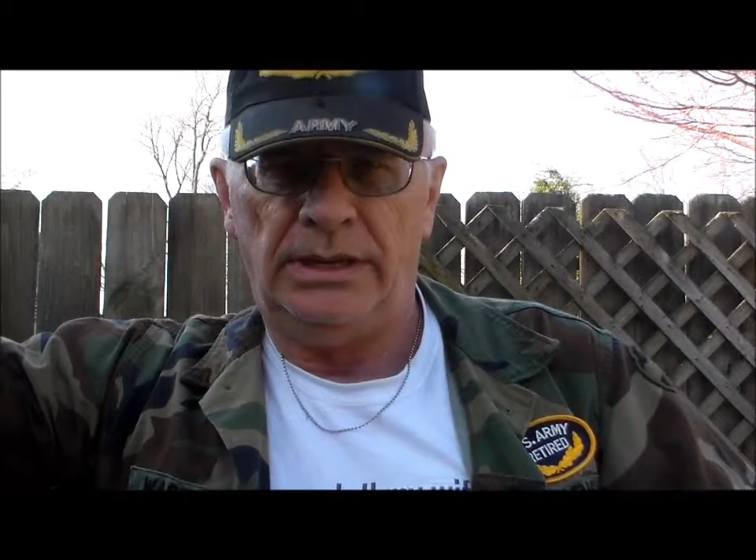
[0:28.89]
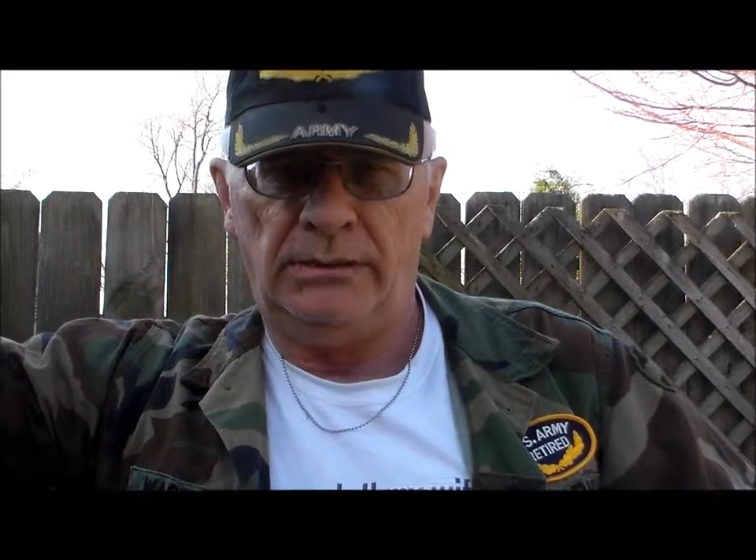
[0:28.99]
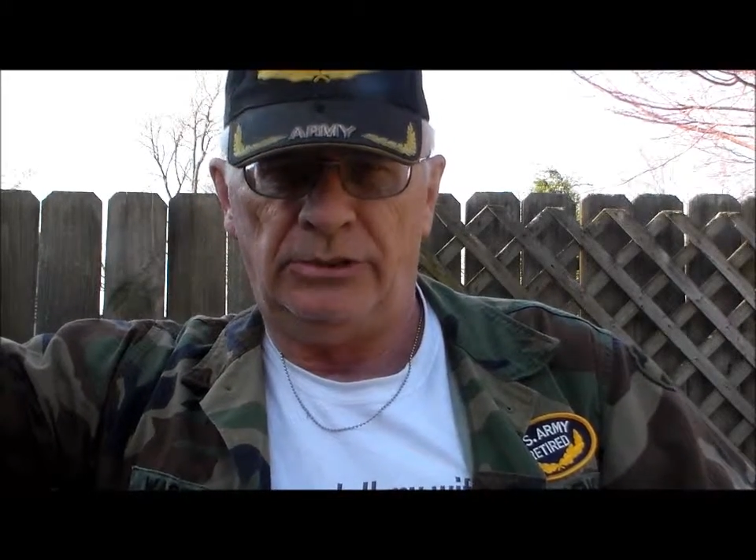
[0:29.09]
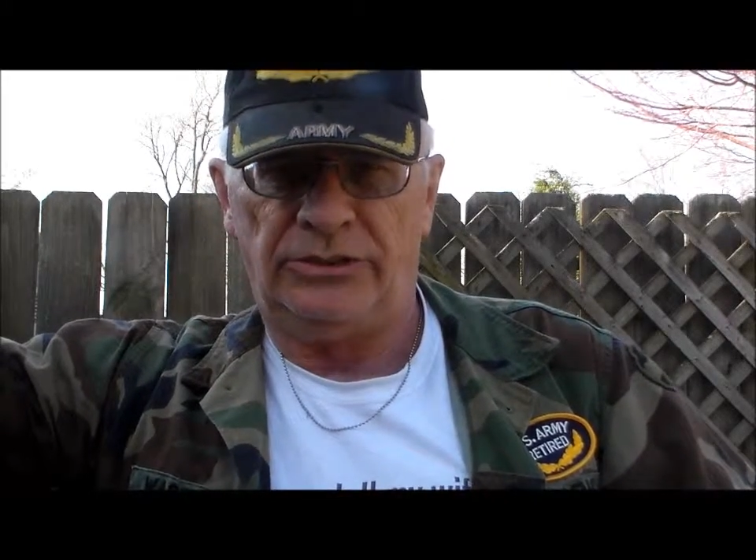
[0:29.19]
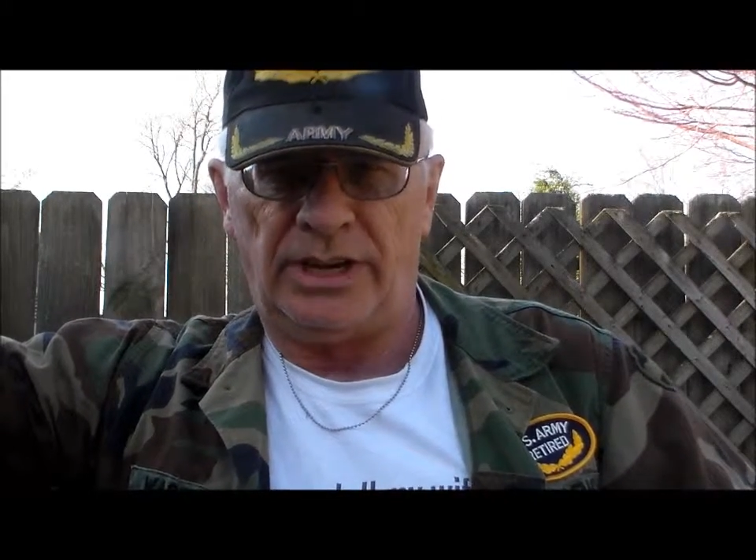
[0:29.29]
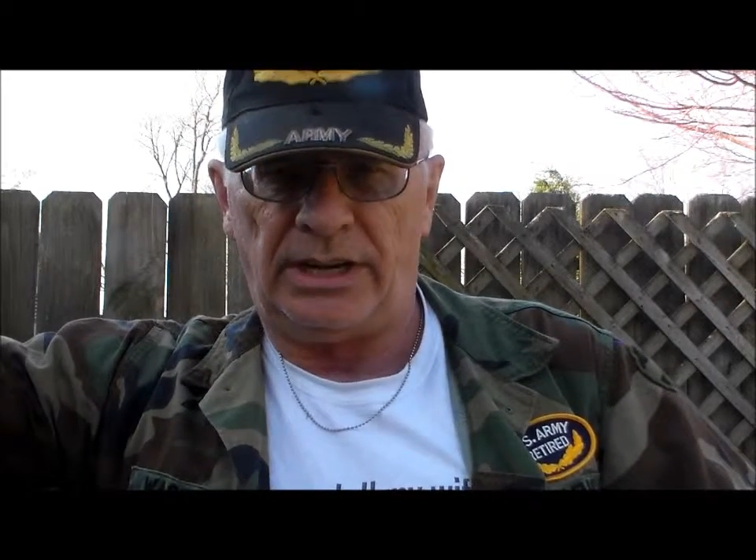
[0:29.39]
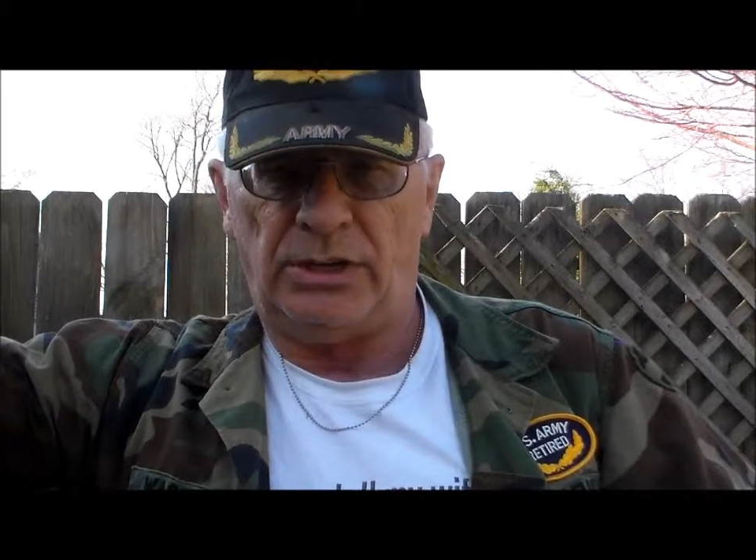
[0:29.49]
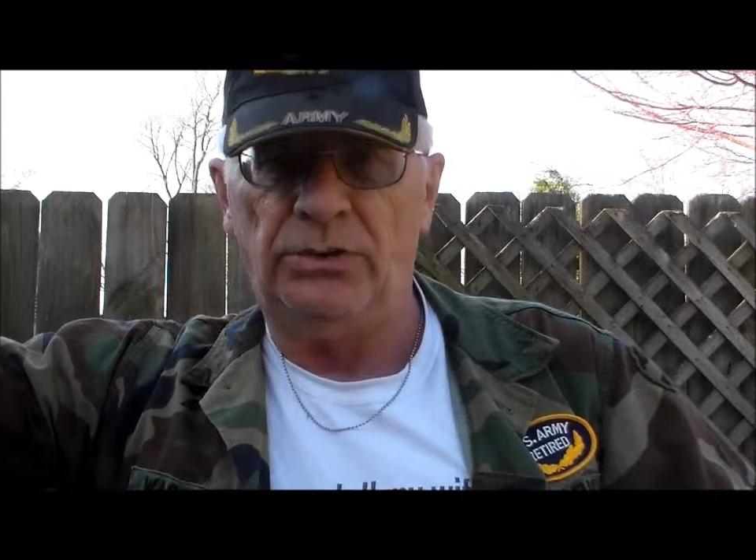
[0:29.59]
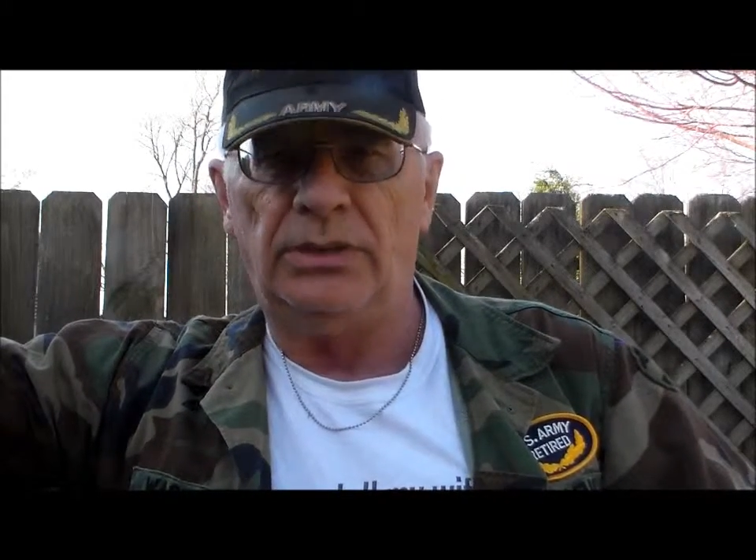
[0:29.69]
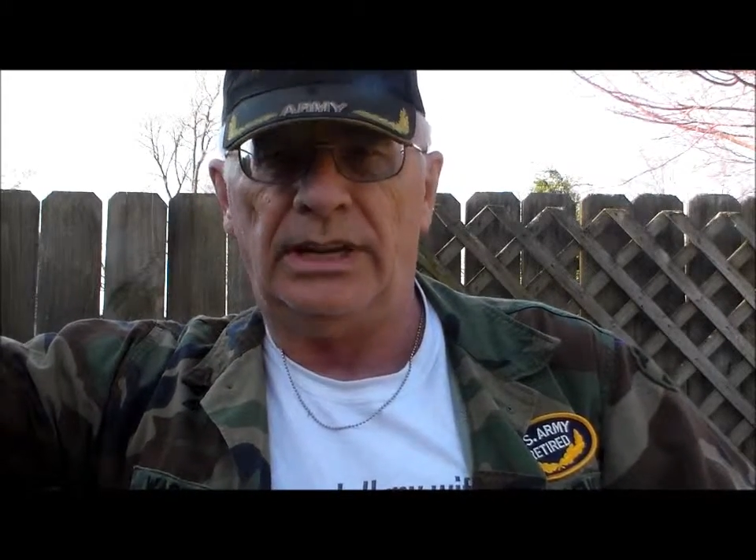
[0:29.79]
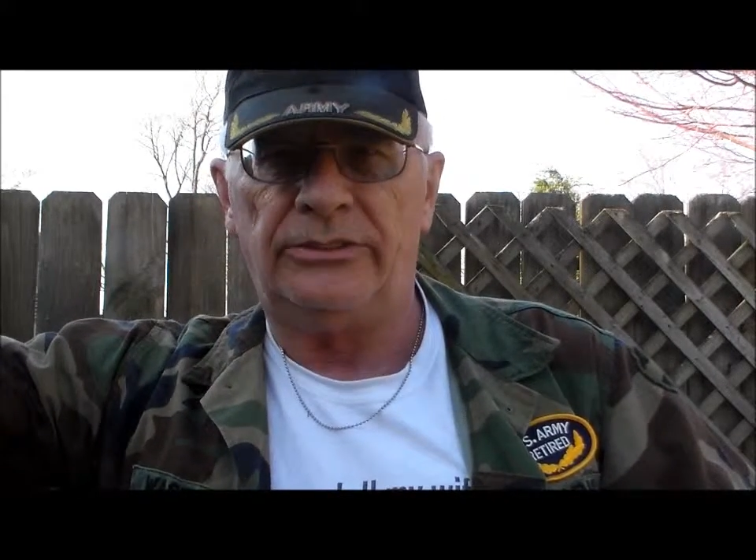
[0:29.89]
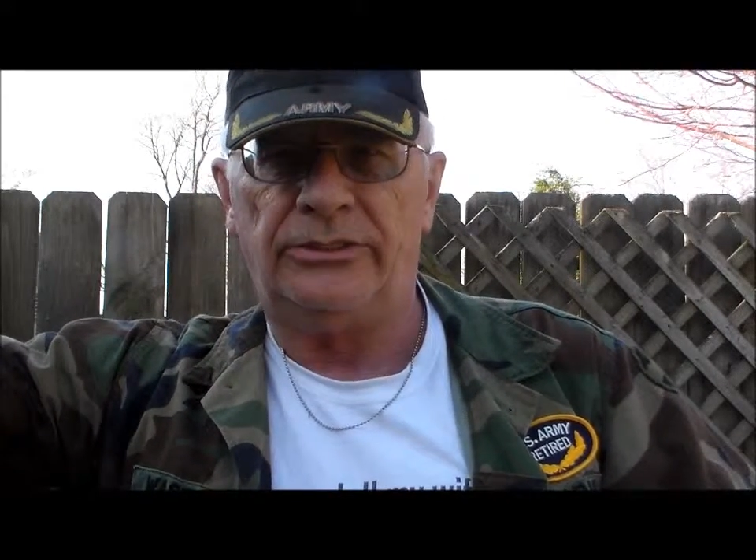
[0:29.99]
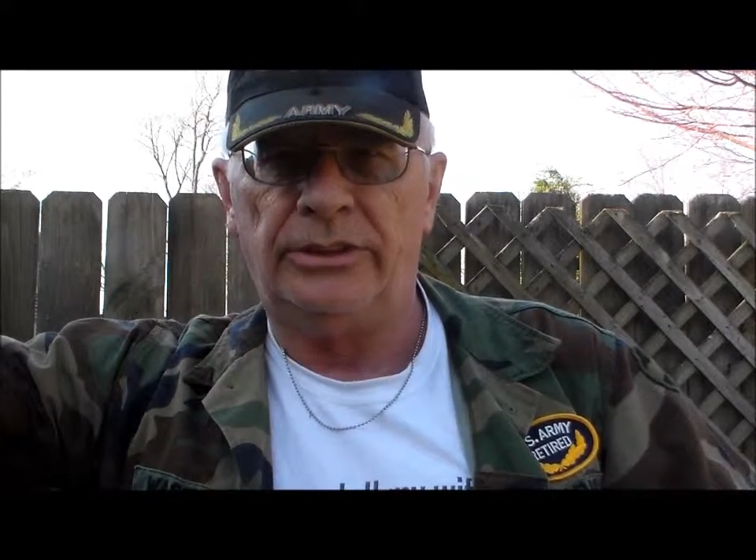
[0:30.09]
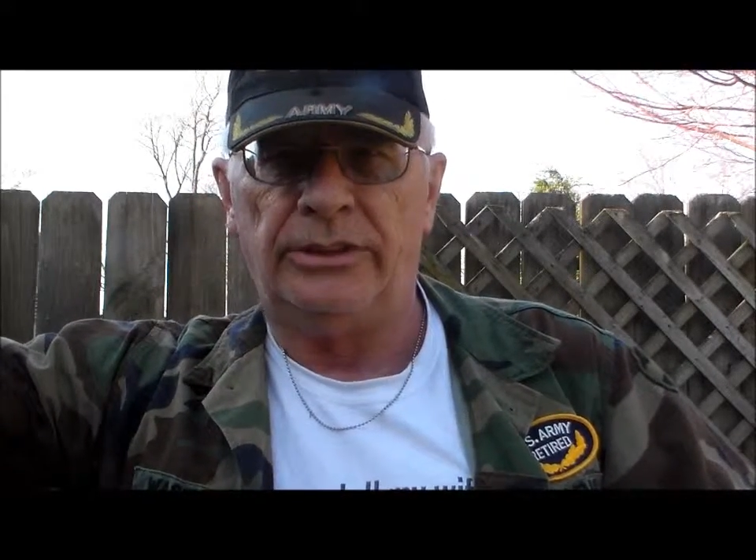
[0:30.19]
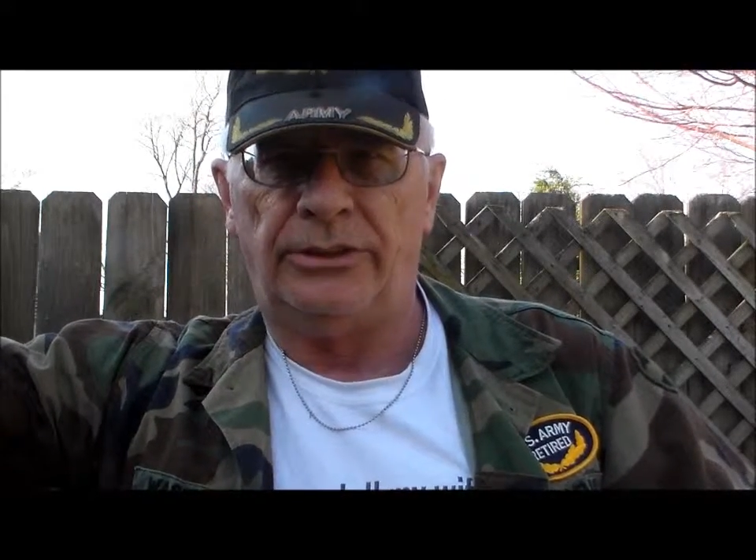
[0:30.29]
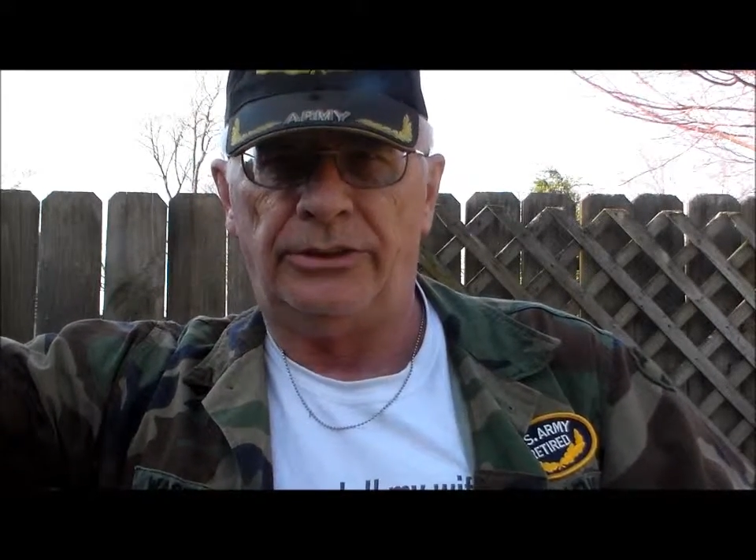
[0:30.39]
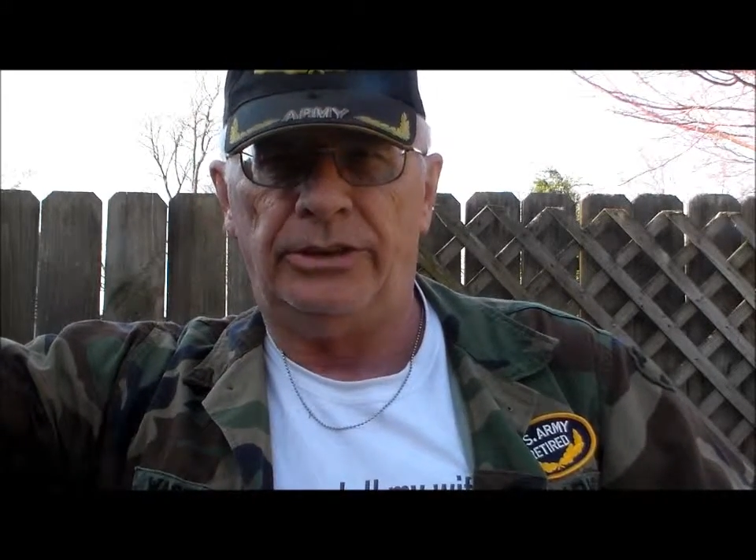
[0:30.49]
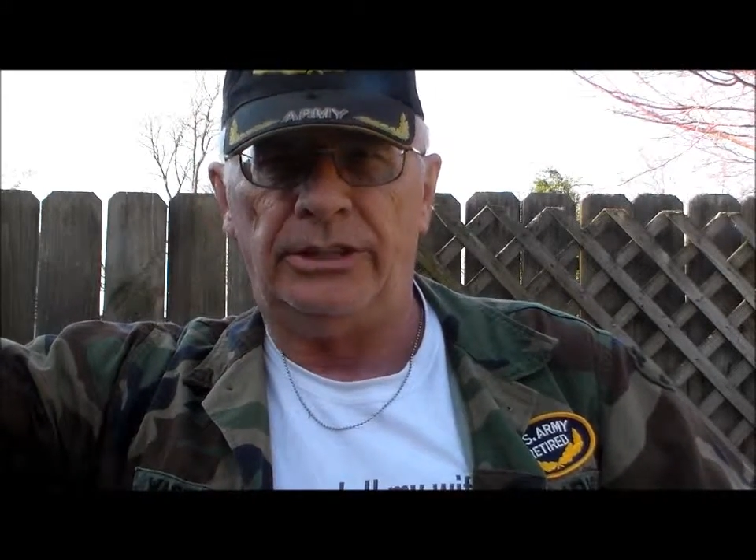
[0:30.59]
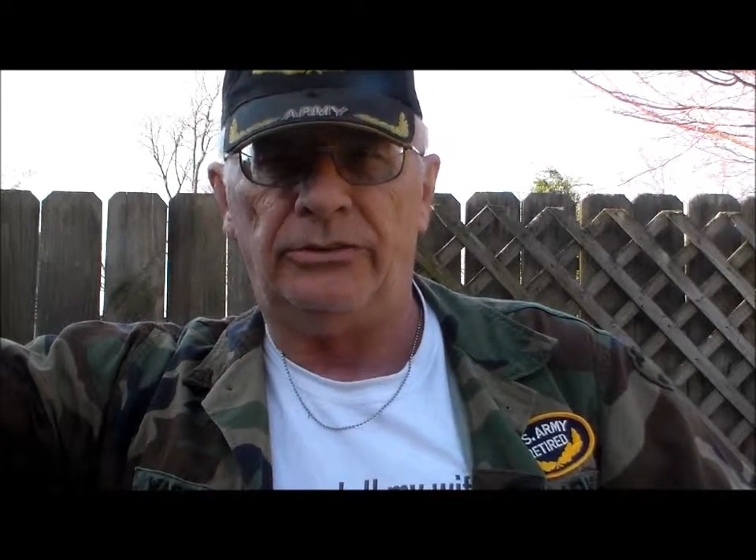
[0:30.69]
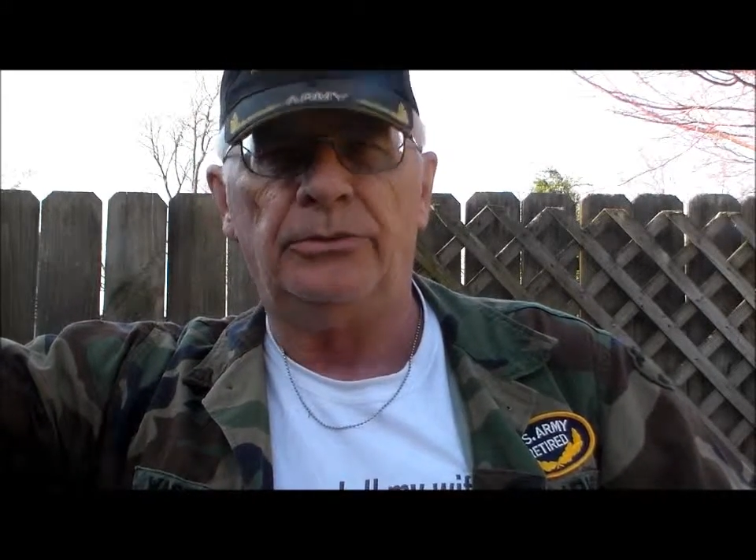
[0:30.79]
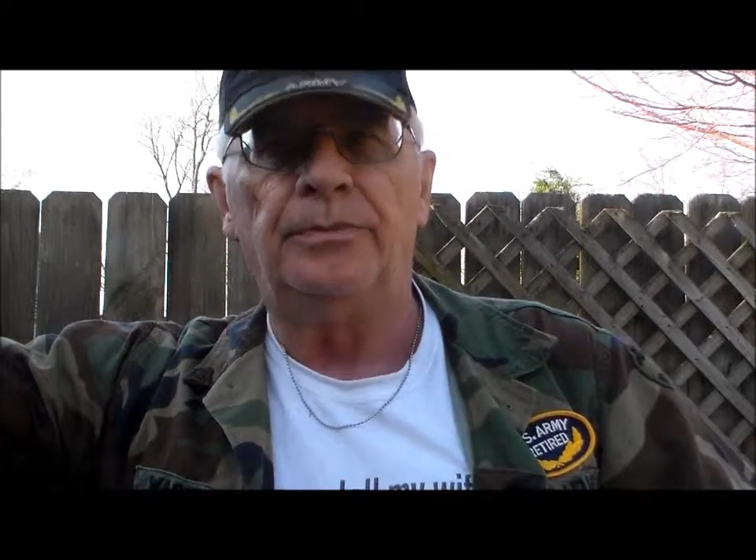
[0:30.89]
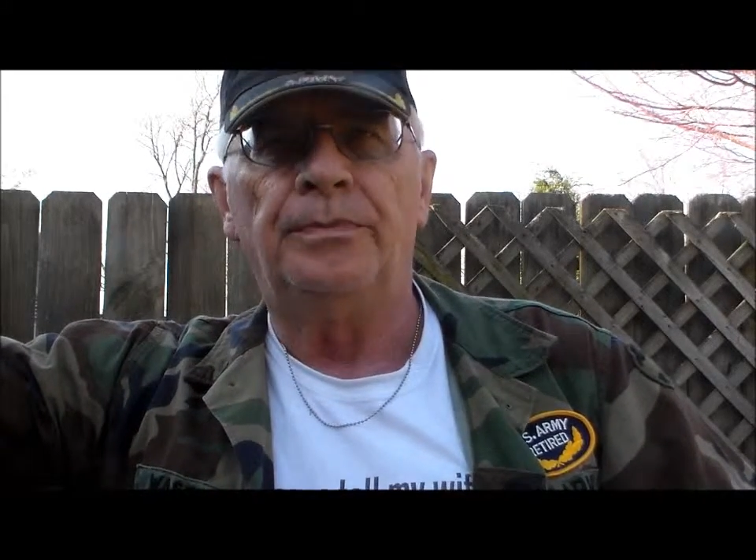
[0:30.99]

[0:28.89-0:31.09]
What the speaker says: it was kind of cool out, still in the 30s,